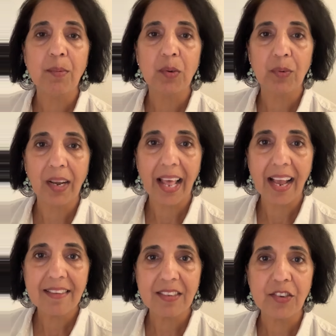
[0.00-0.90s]
to
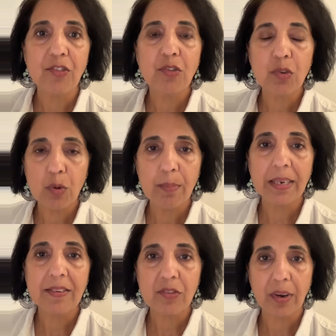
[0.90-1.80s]
relax. There's too
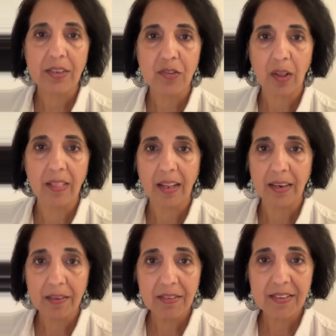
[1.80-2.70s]
much stress on the
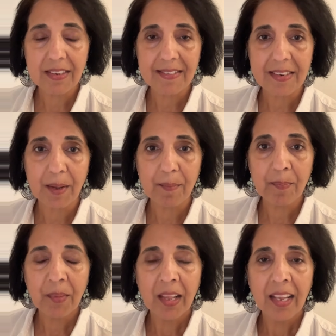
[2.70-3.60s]
nervous
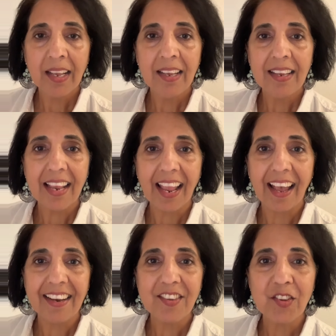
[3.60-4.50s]
system.
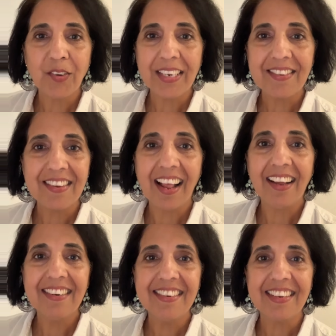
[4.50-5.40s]
And so it's
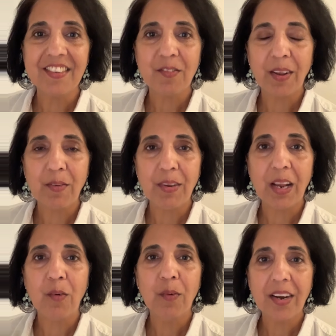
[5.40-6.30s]
not just when
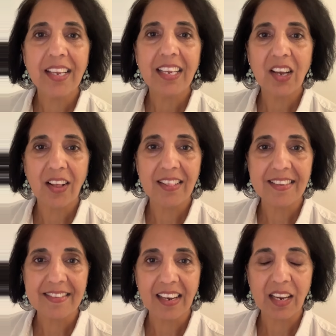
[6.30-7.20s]
we are working on the
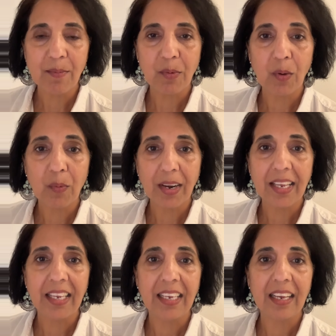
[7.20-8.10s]
sleep, we're
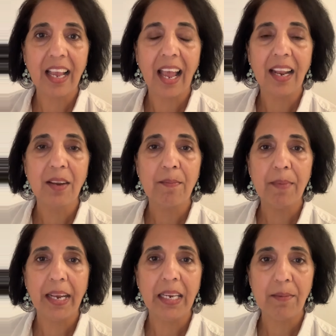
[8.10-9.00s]
working at
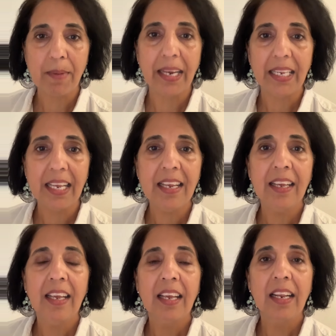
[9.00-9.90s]
many, many
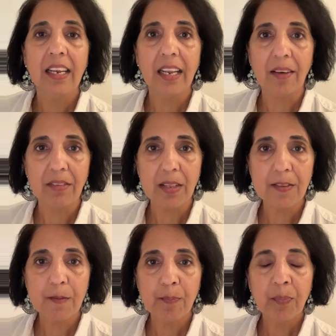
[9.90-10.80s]

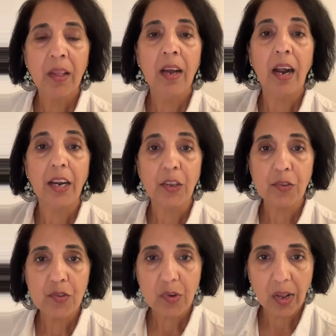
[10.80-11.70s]
levels. Are you
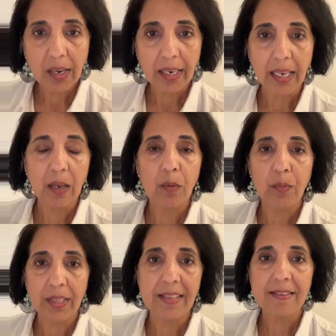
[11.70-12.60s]
struggling
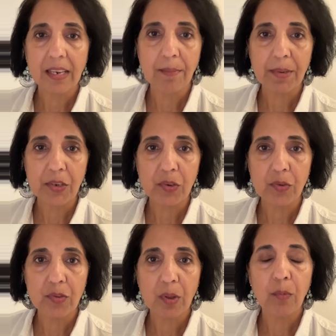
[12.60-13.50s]
with sleep
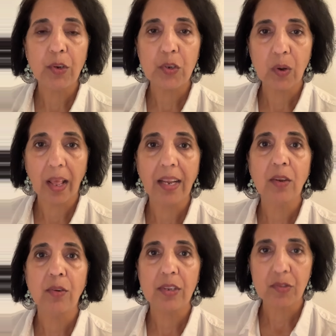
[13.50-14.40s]
issues? Would you like
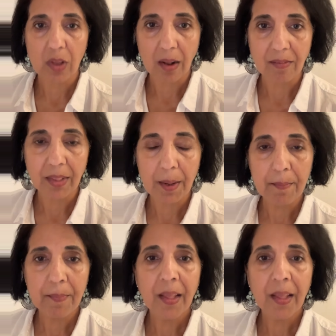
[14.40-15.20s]
to resolve them?